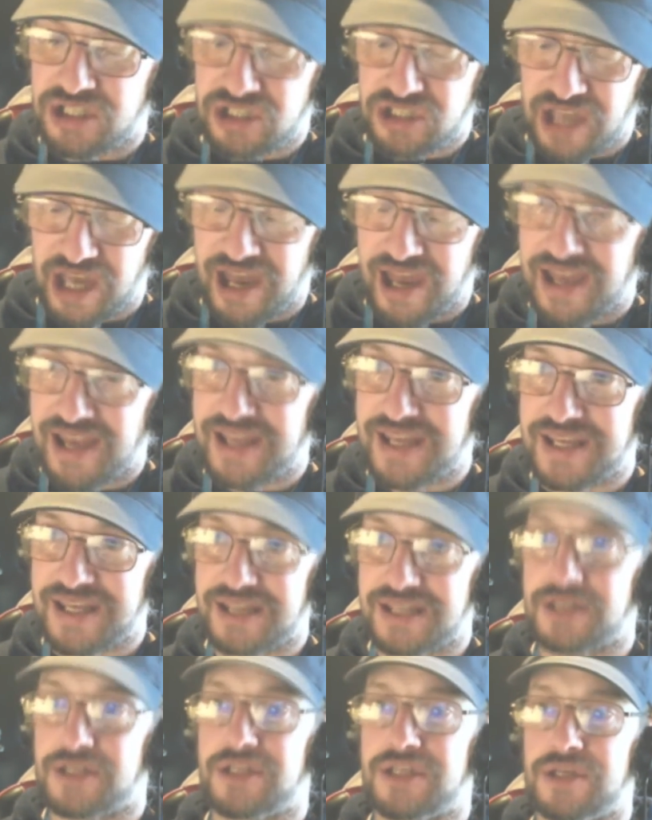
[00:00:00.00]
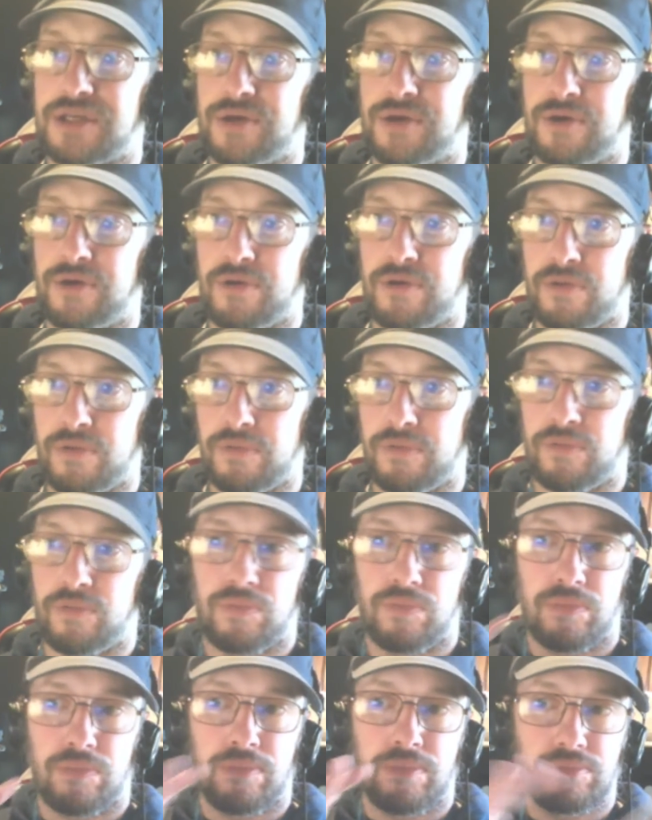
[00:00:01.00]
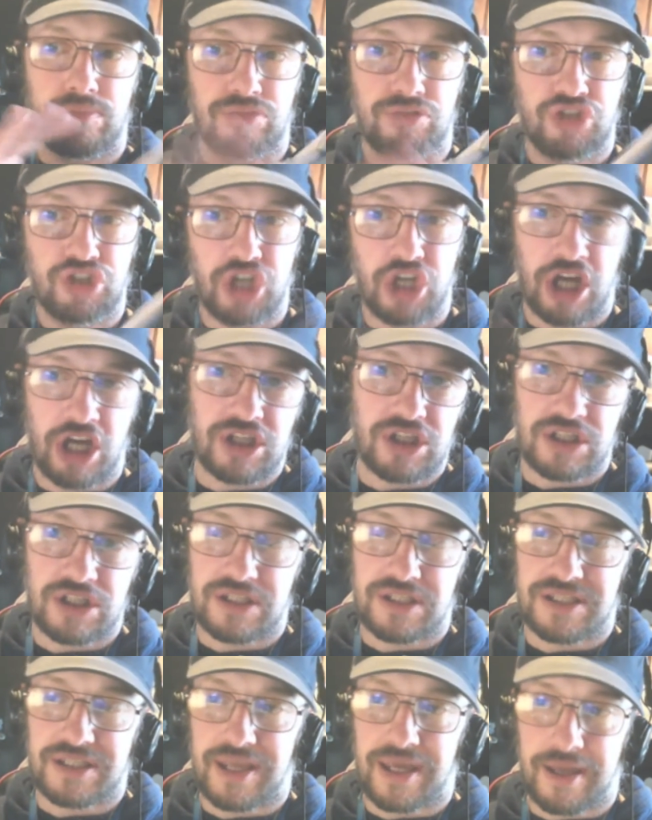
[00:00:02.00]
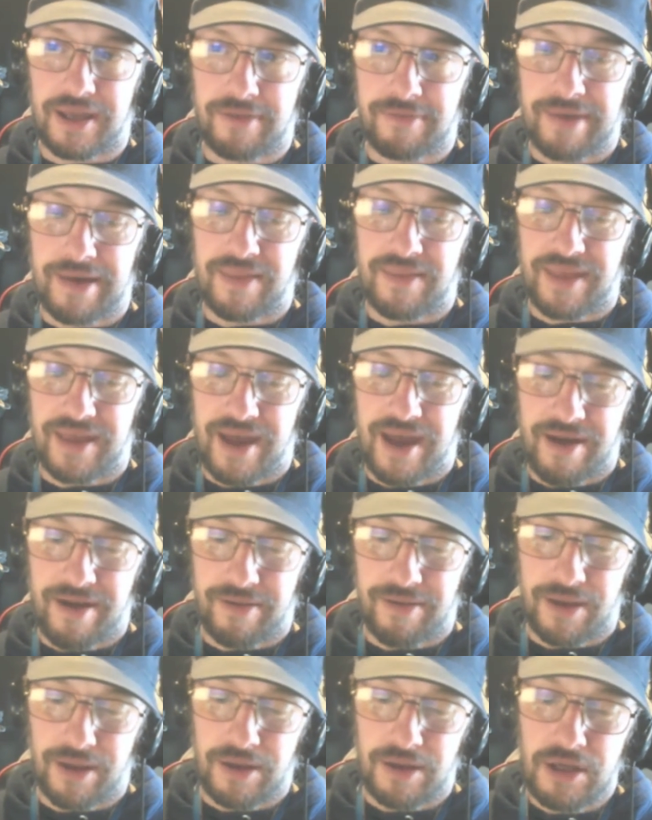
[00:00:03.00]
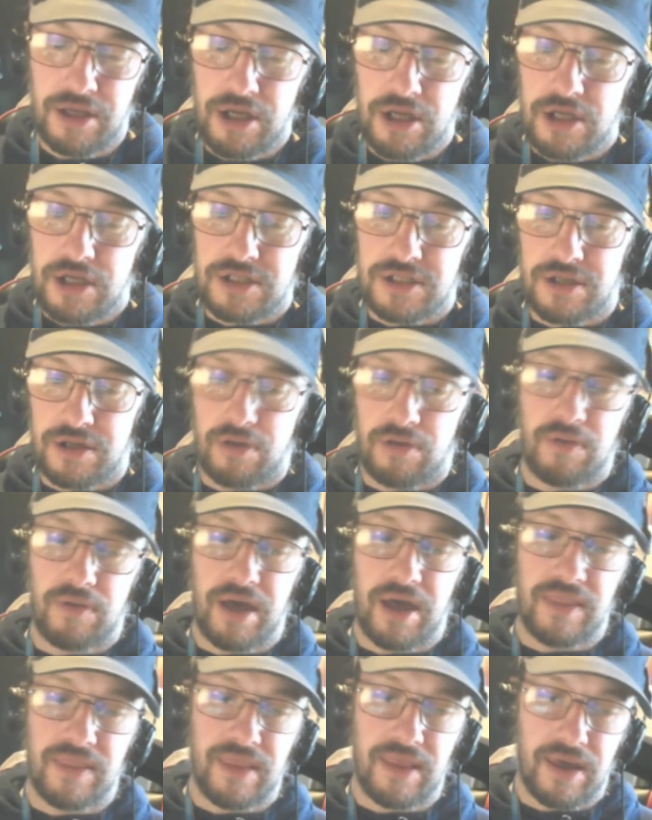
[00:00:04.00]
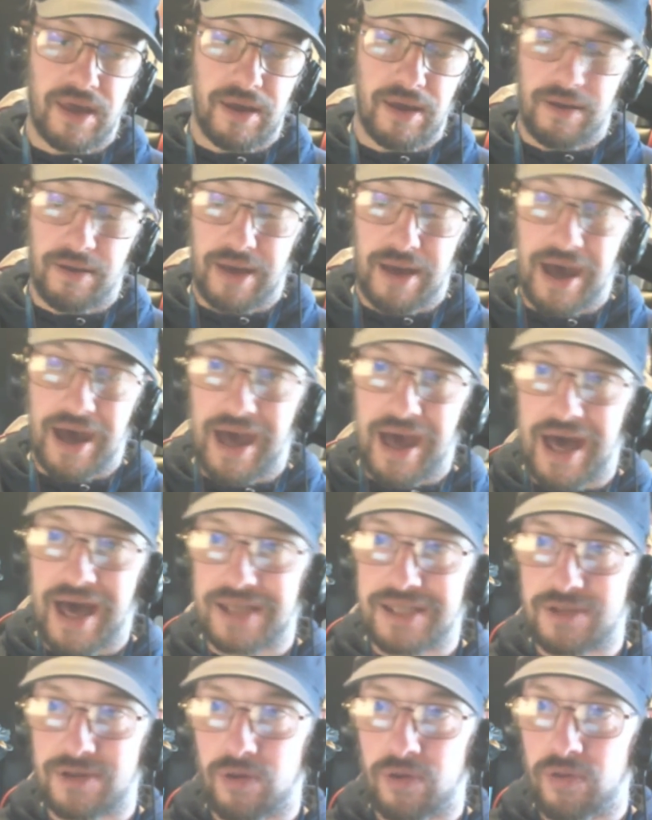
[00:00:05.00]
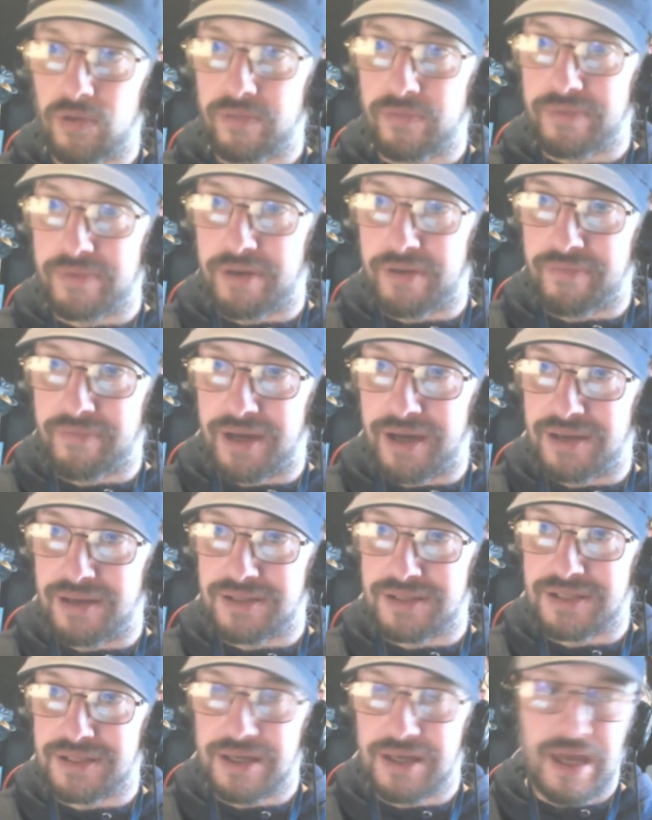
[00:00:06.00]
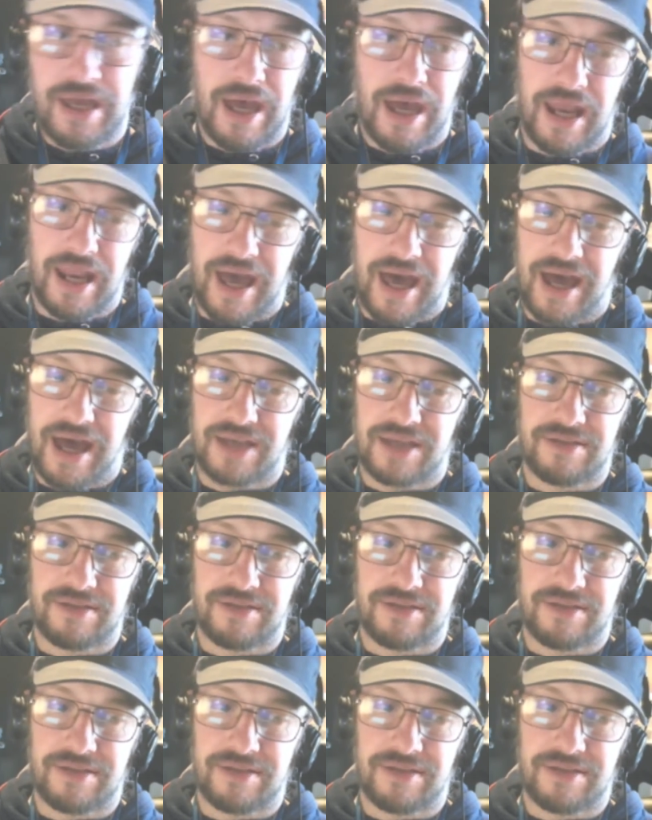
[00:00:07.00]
tailored it to just sticking around the area. So it has all the runways, and it has the